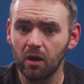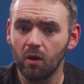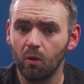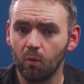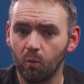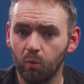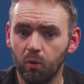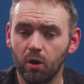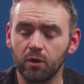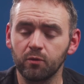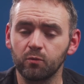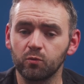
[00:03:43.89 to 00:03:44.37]

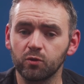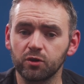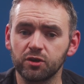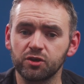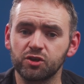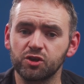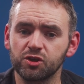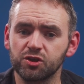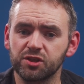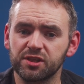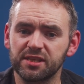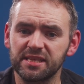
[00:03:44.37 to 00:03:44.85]
One would
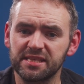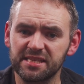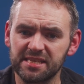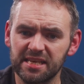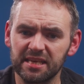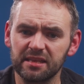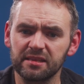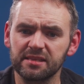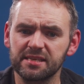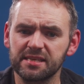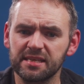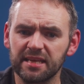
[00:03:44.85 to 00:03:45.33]
adjust the
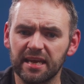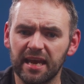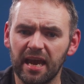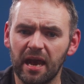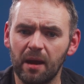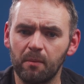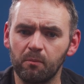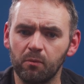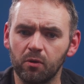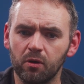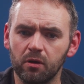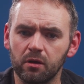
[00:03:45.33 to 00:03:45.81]
tilt of the
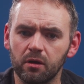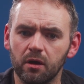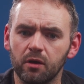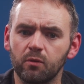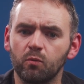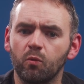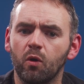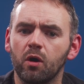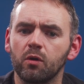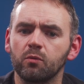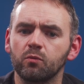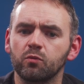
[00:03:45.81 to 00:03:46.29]
camera
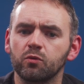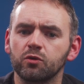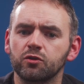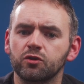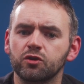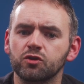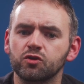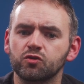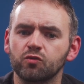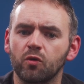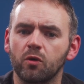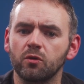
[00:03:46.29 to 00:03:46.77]
and one would
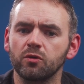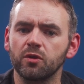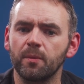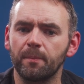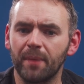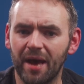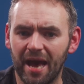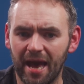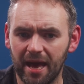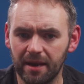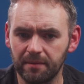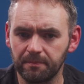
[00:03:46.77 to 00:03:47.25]
control the
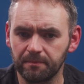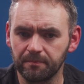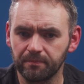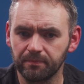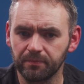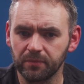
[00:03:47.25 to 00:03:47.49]
pan.